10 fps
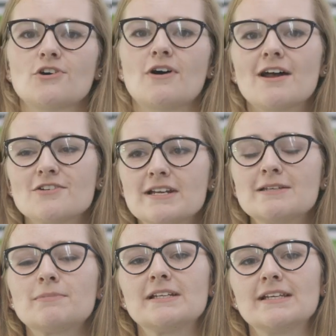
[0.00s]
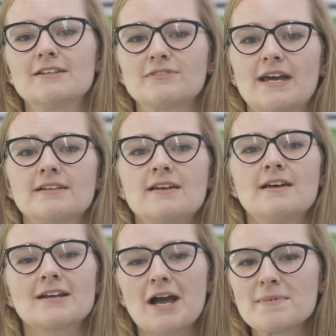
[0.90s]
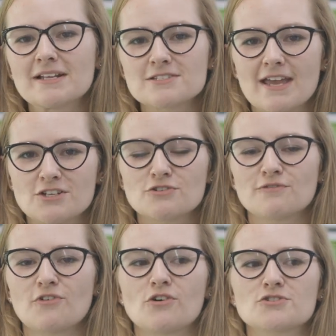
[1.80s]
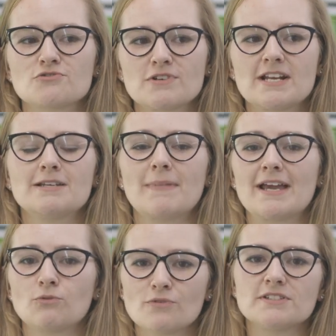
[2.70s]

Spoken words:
So I really believe that coming to Eduvos really made all